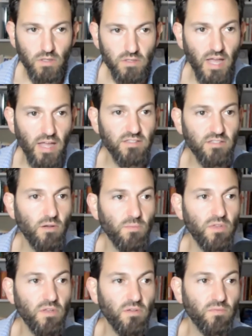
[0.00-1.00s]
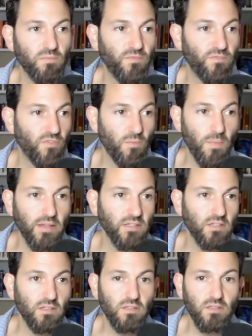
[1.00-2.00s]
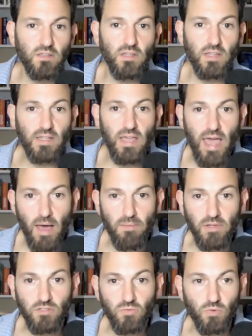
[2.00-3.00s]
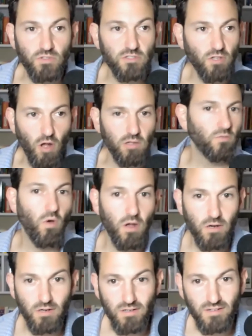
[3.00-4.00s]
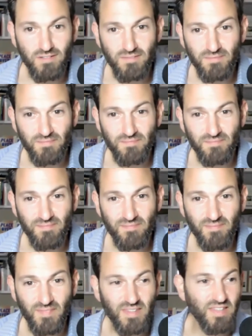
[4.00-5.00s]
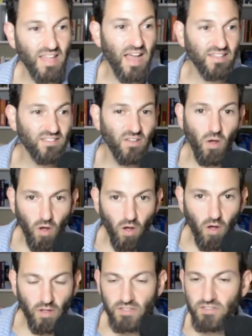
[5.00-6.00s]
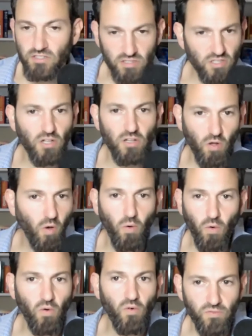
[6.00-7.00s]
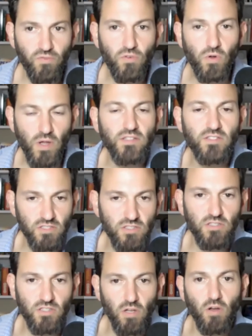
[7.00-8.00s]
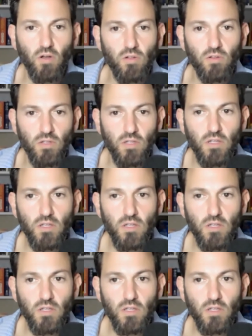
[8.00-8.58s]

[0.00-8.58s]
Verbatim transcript: That's going to be fermented cabbage with salt and water. Right. It's still a whole food. It's still